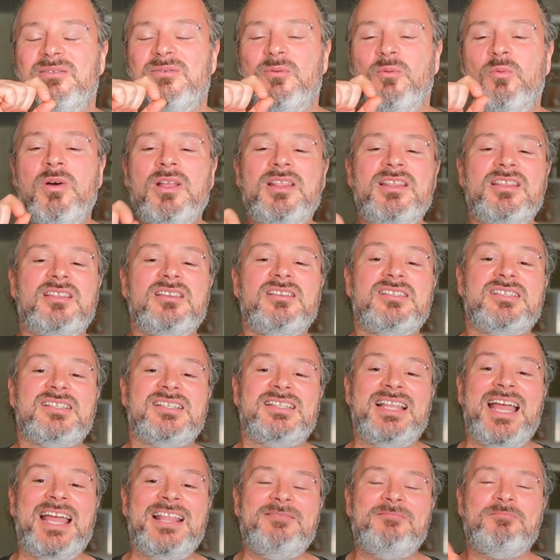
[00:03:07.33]
what does
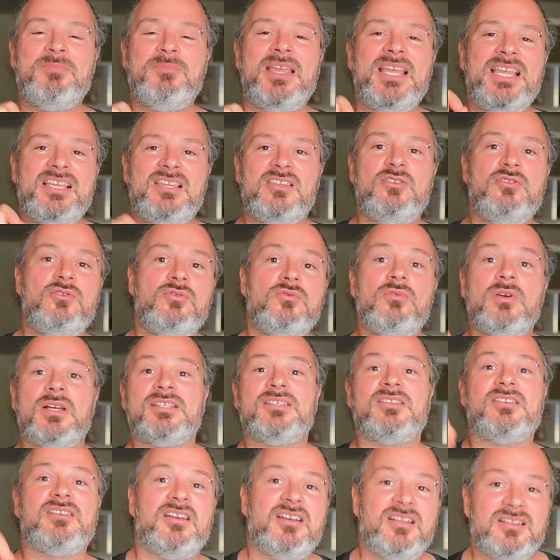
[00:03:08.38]
that make you
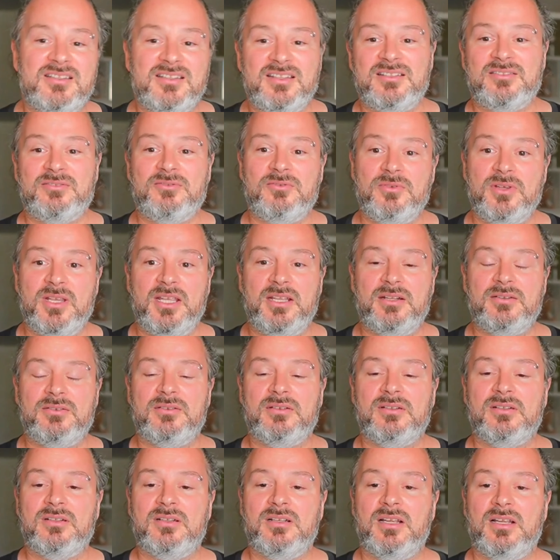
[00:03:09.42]
as a content creator?